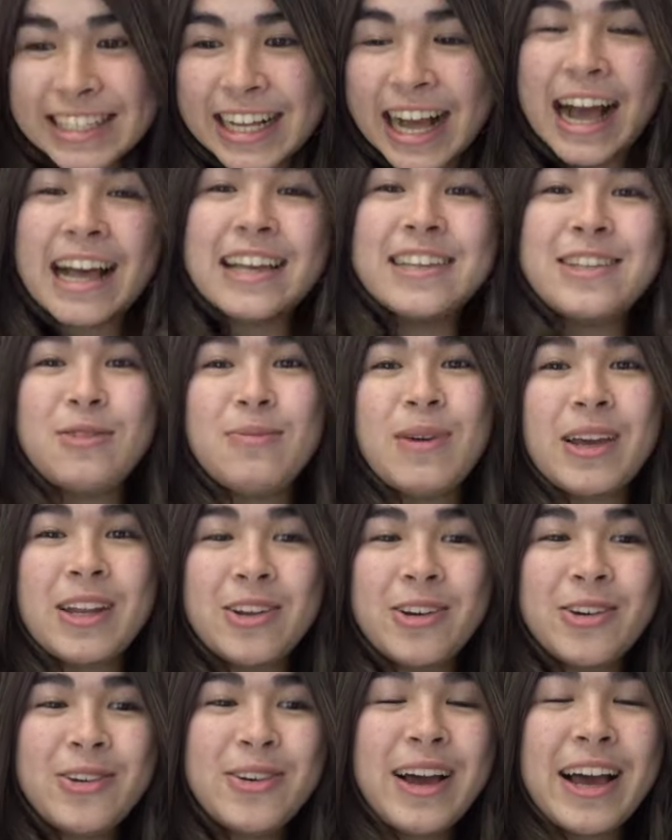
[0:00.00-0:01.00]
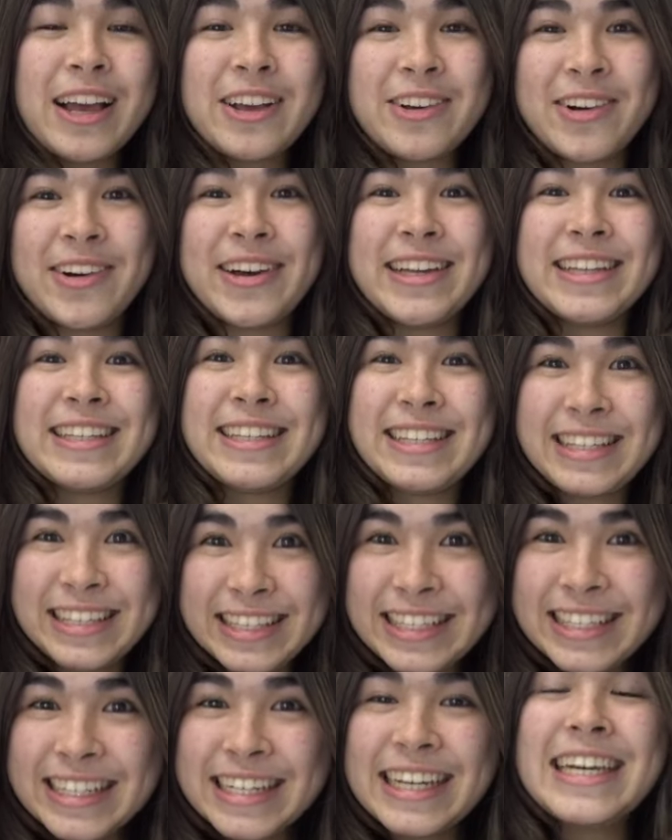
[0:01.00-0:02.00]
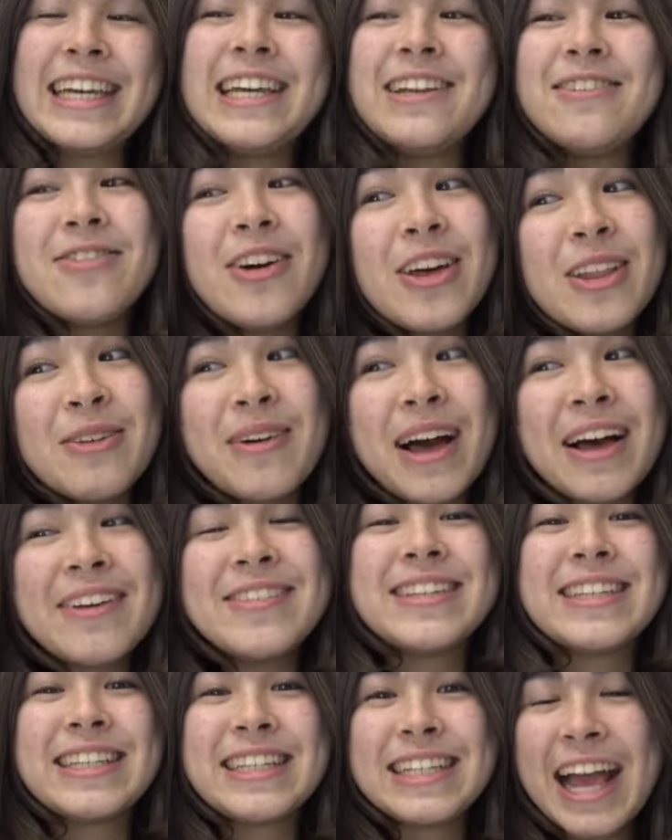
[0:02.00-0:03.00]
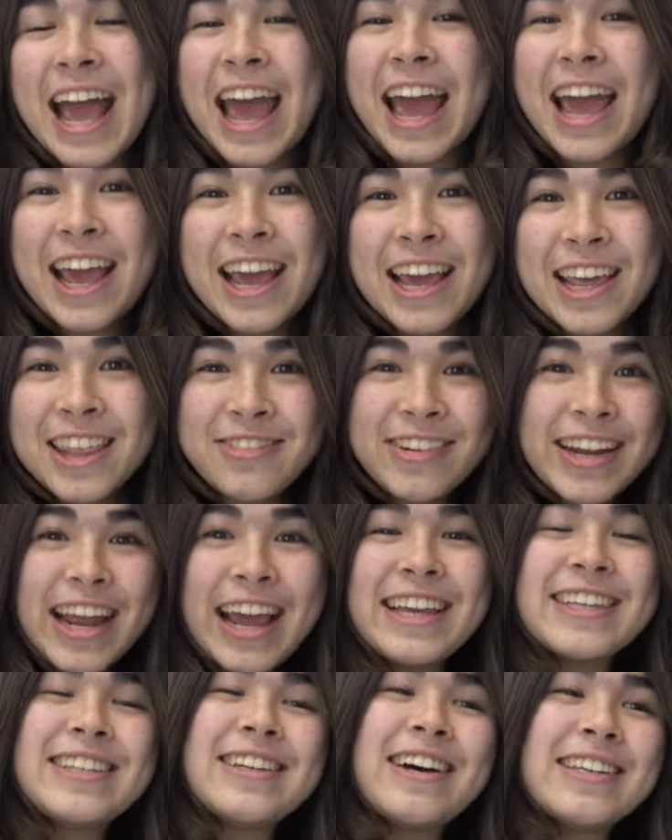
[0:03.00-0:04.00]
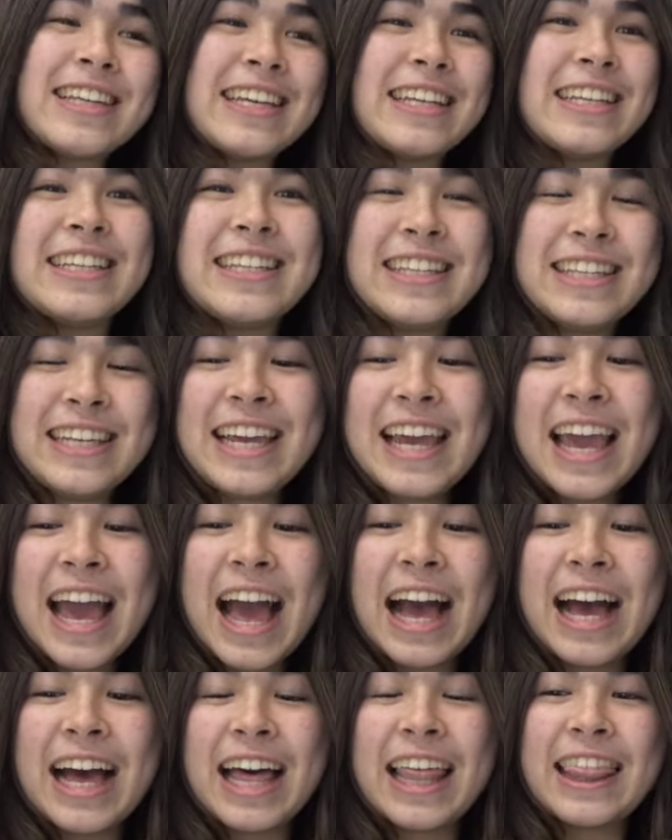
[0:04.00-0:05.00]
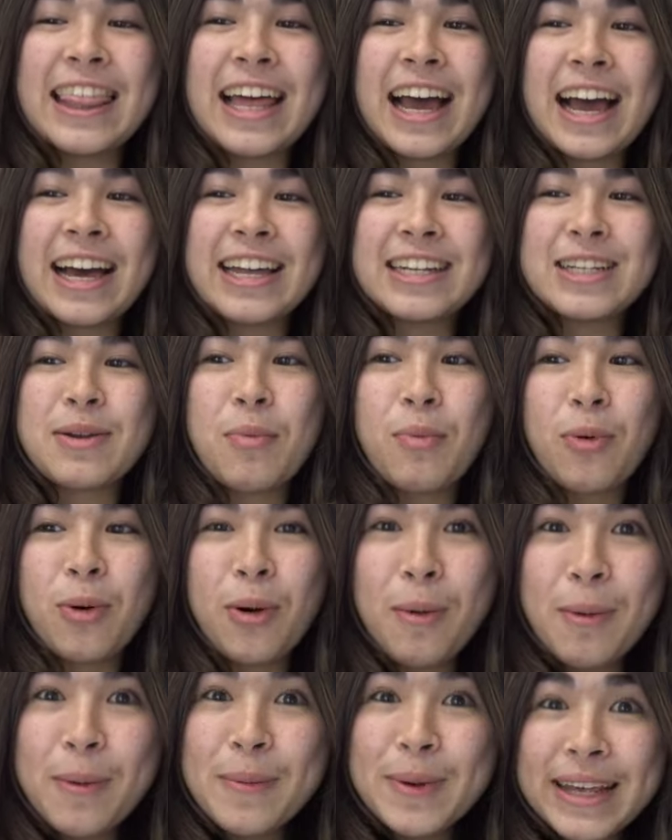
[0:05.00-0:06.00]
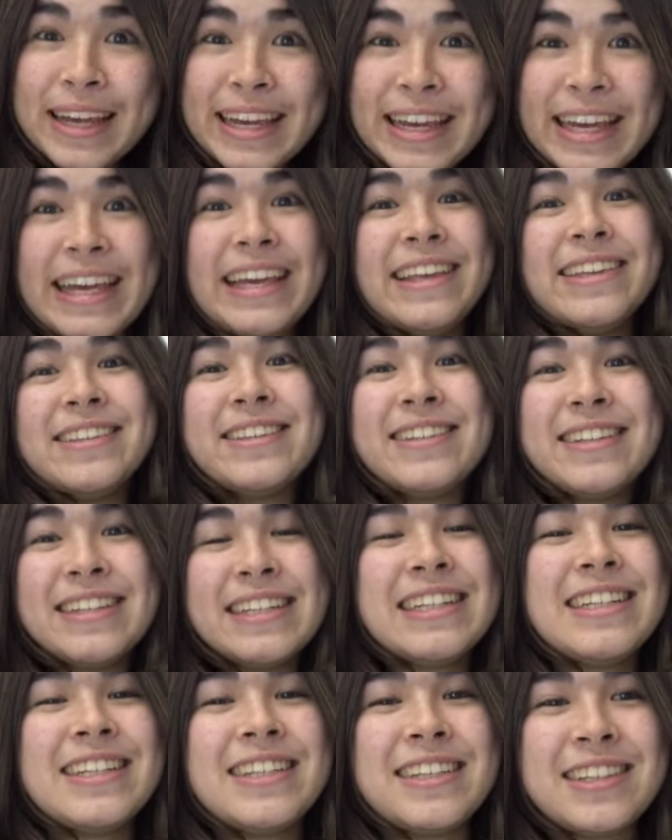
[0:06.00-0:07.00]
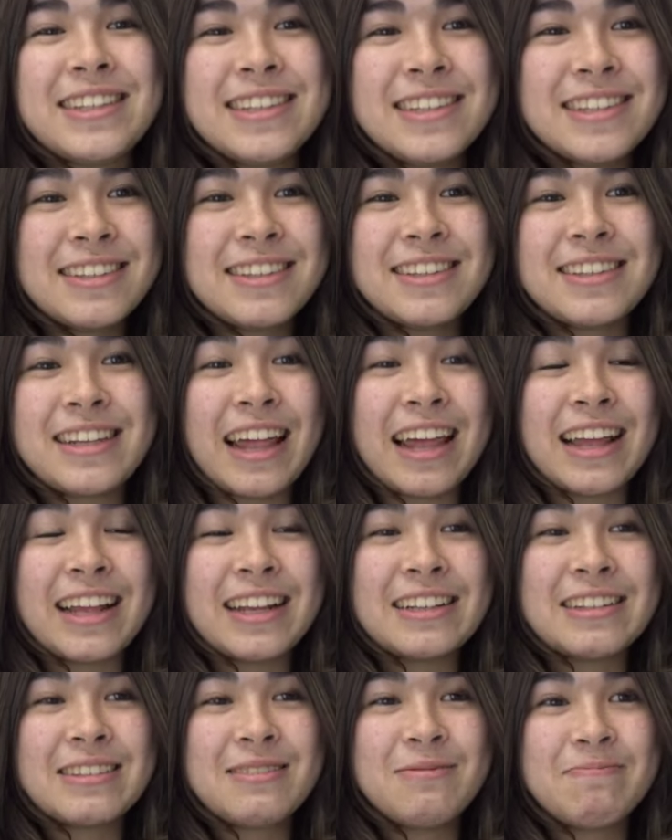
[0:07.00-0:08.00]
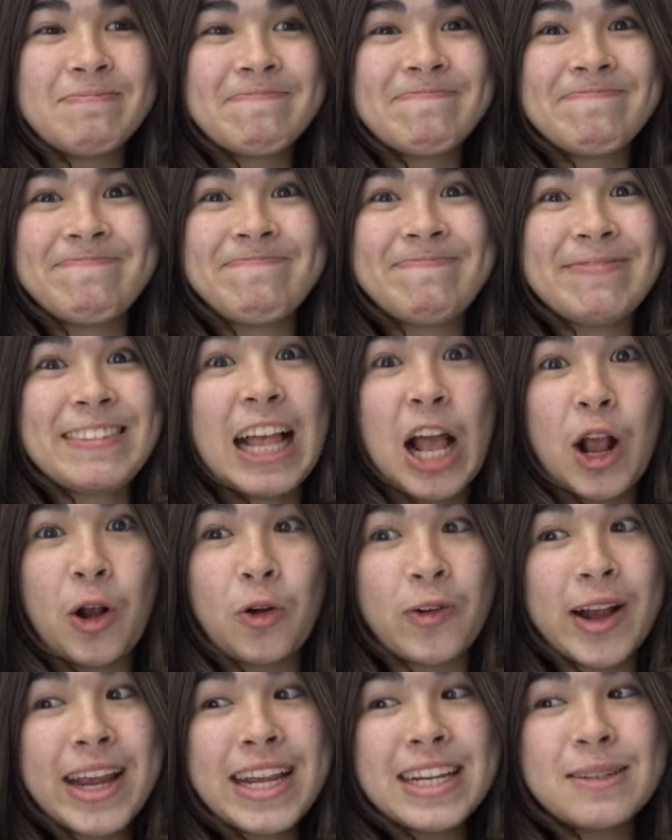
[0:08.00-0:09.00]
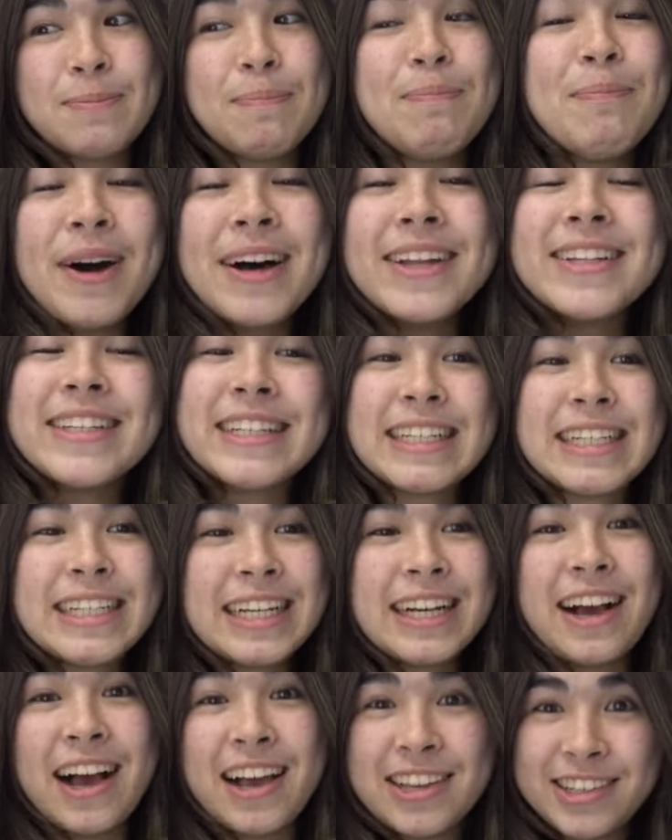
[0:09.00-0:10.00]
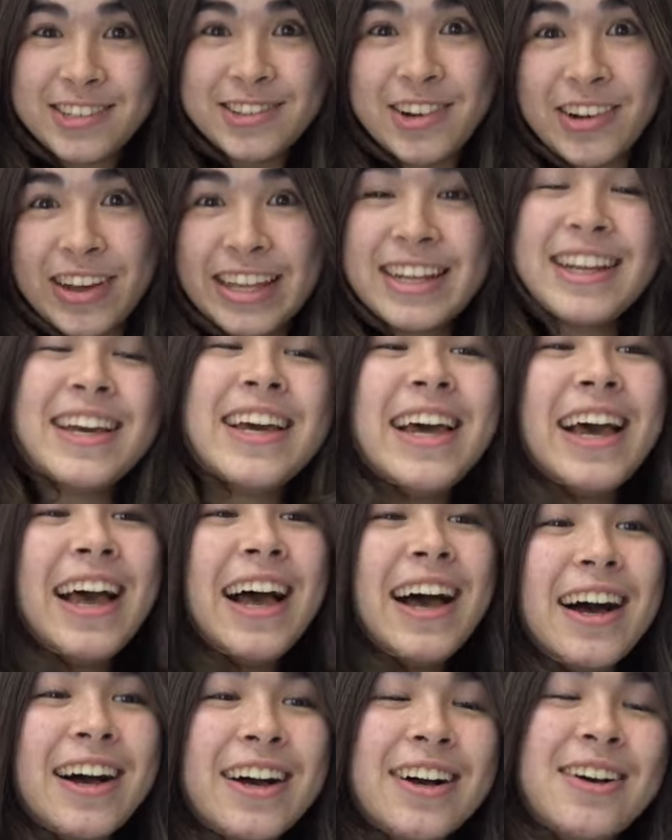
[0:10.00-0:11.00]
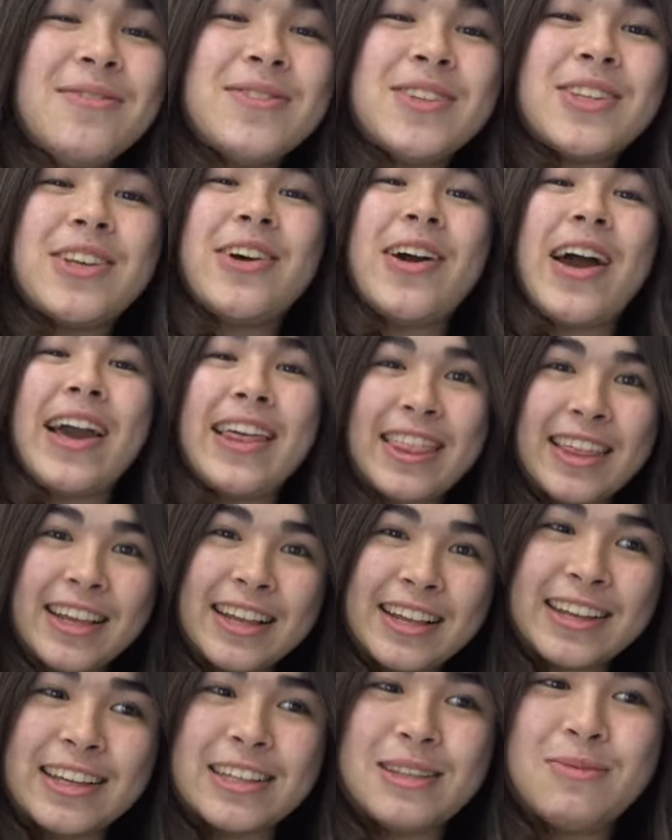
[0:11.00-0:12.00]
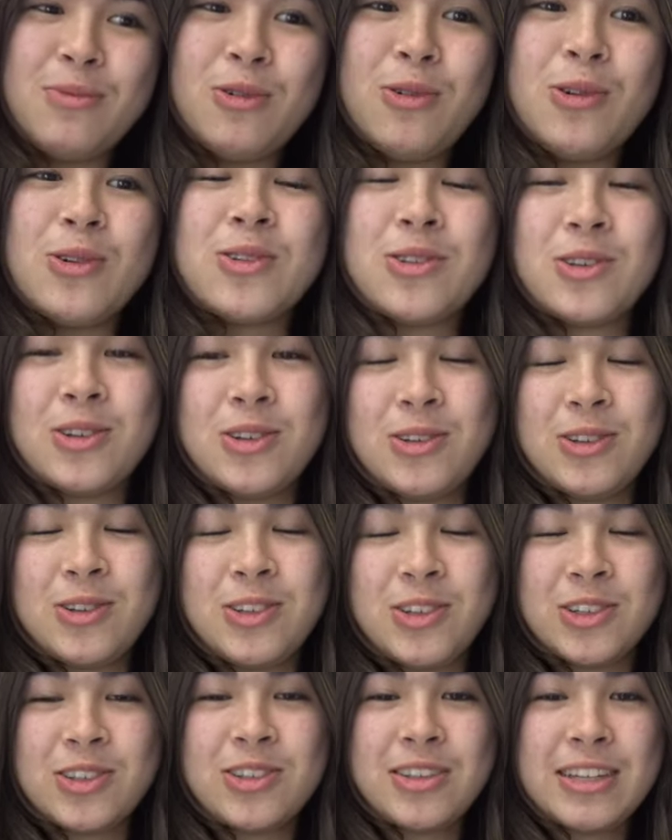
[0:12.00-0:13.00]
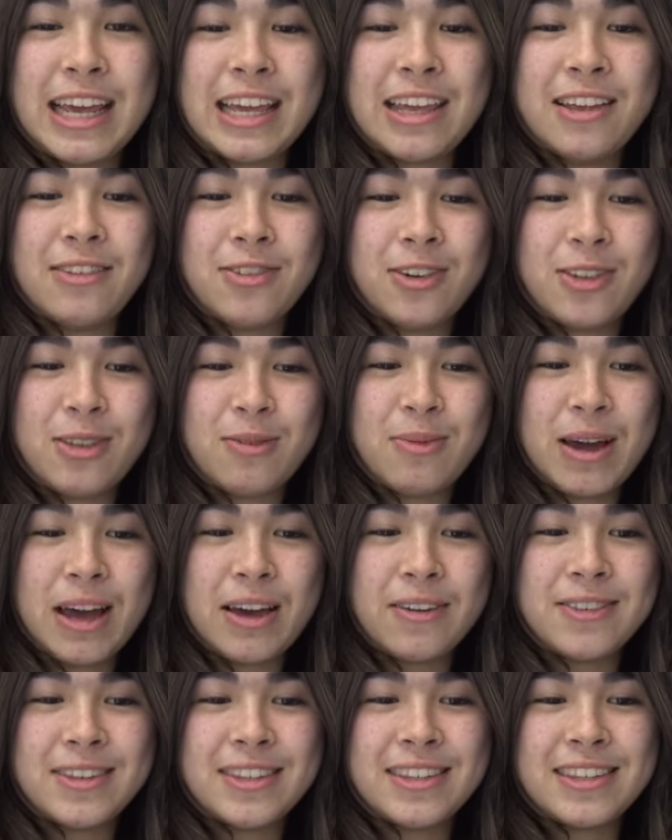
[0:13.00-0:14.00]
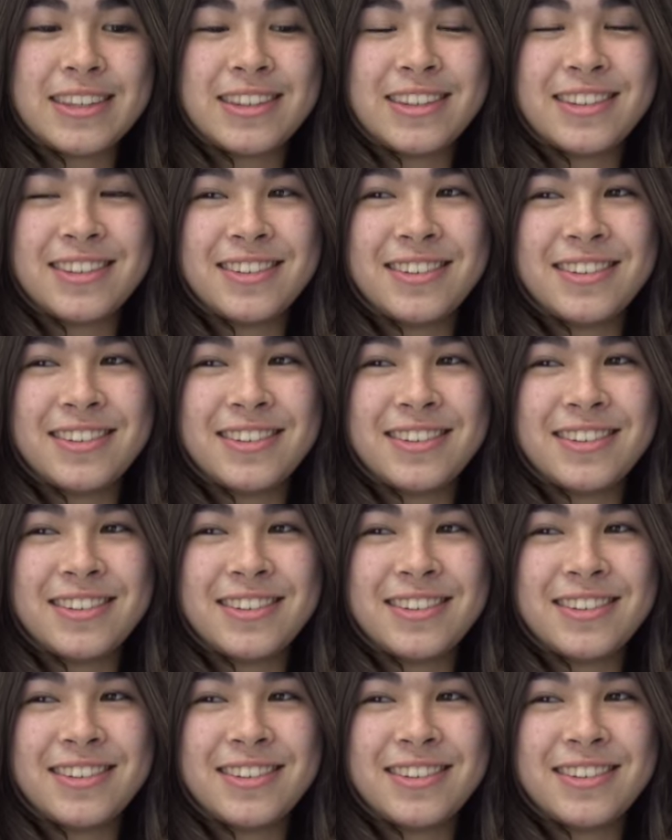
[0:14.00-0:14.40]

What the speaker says: as you may know, I got a C in further maths, 3 A stars and a C, and that probably isn't like great, but I still got in. So I think it's more so just taking further maths